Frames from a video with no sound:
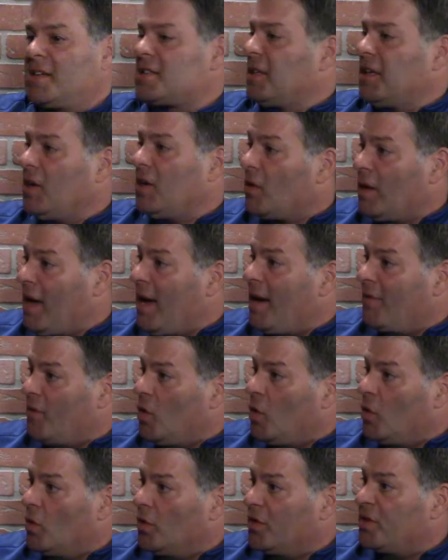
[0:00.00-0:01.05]
than a year and a half
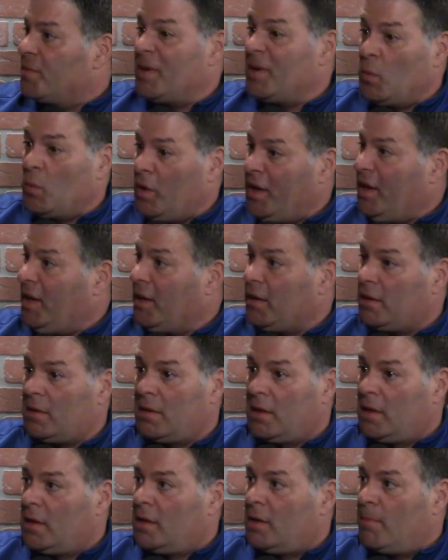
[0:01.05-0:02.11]
old to be winning
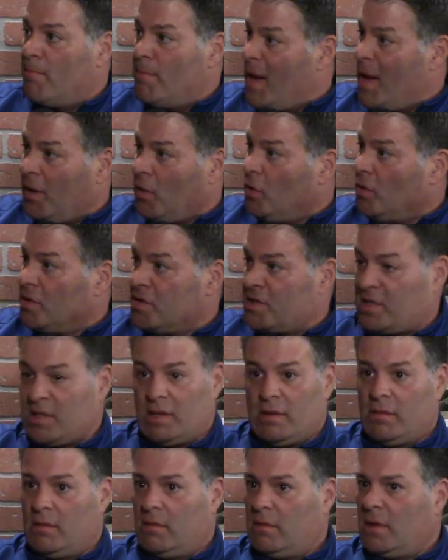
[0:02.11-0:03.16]
medals
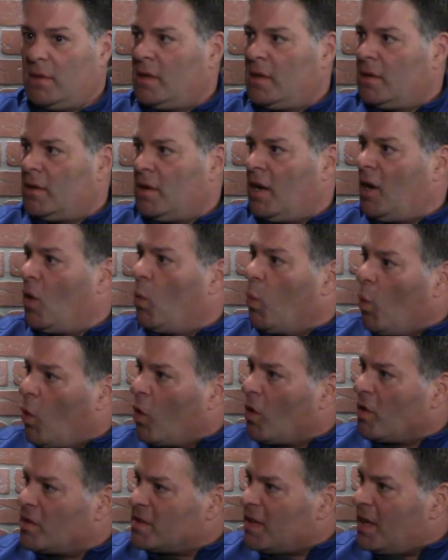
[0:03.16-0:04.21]
and
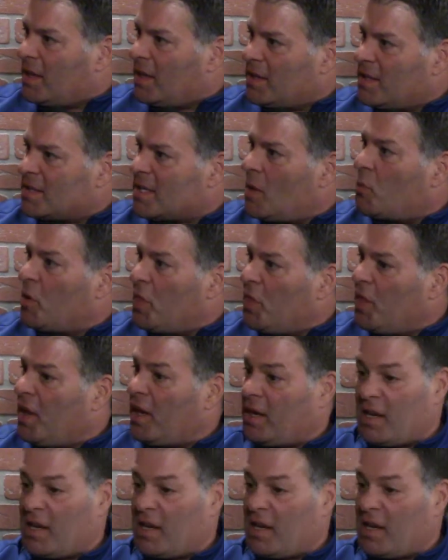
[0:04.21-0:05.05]
awards like this? I would think